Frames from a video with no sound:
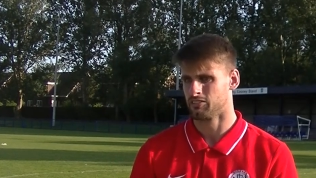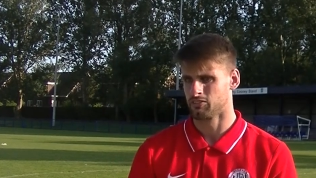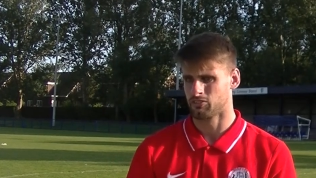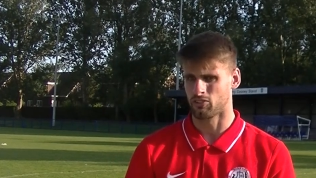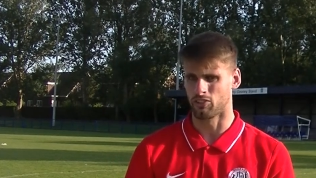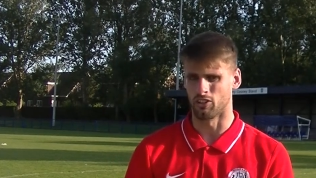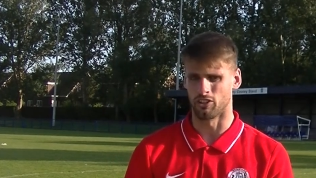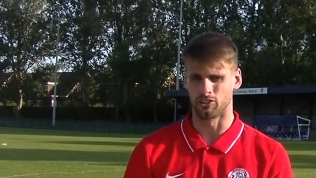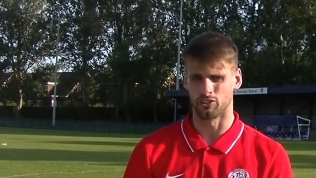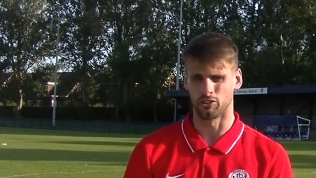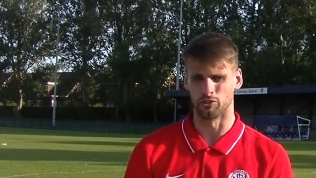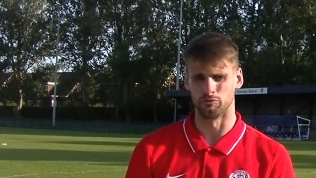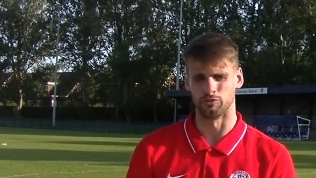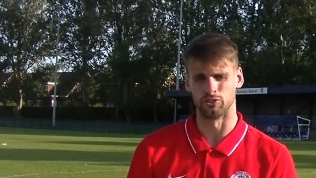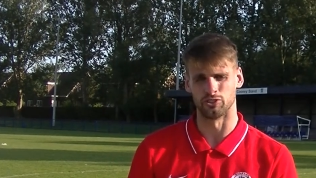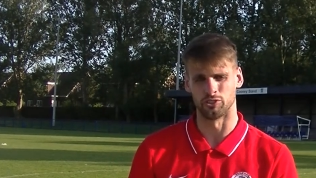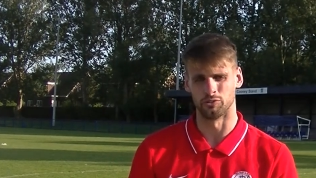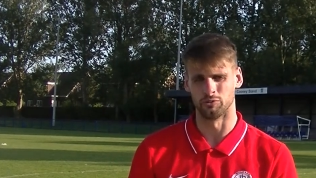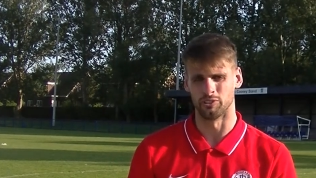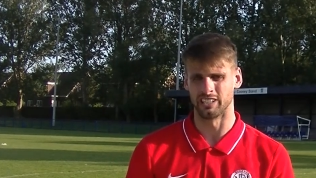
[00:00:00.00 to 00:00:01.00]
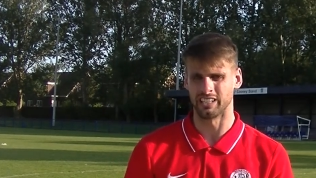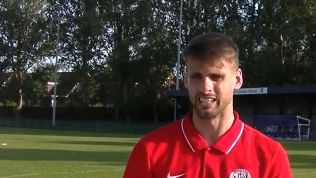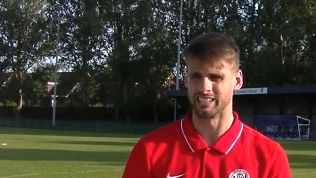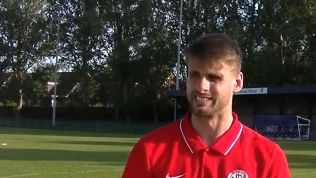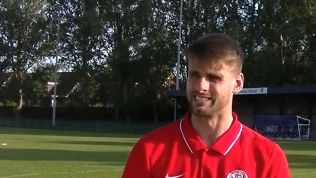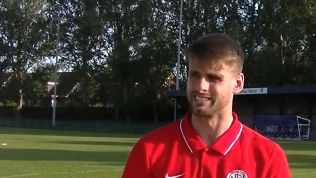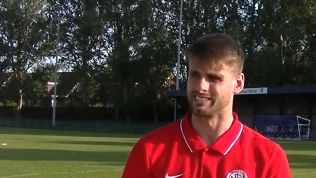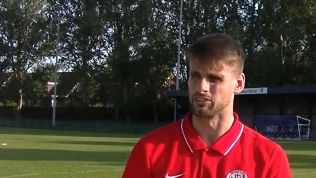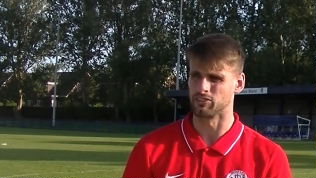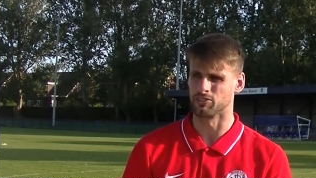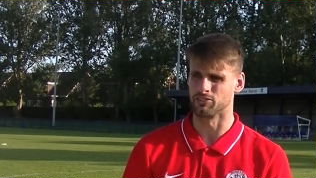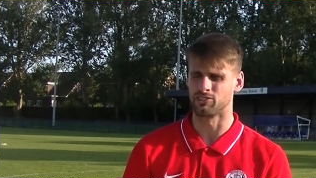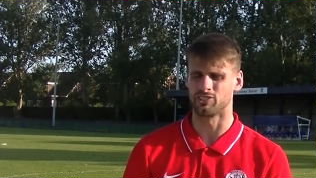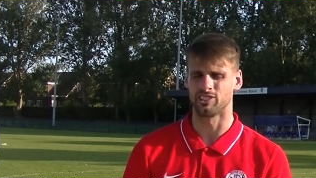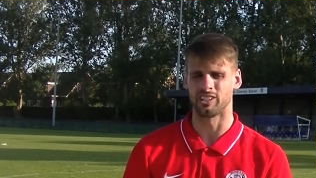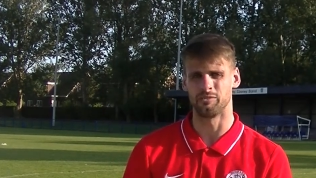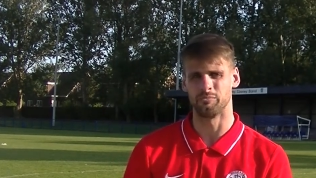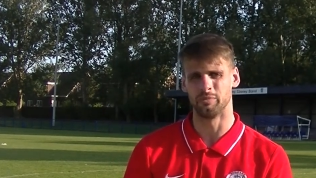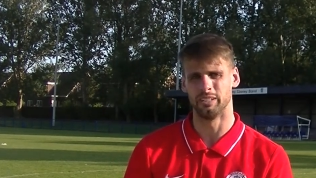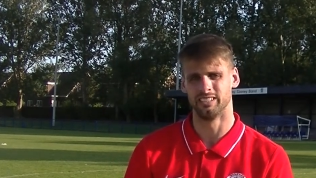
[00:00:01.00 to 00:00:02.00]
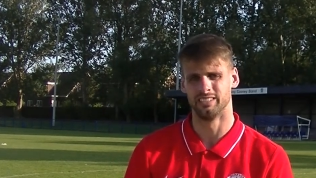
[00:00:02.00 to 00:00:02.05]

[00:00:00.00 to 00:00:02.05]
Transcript: got a good result against a good team,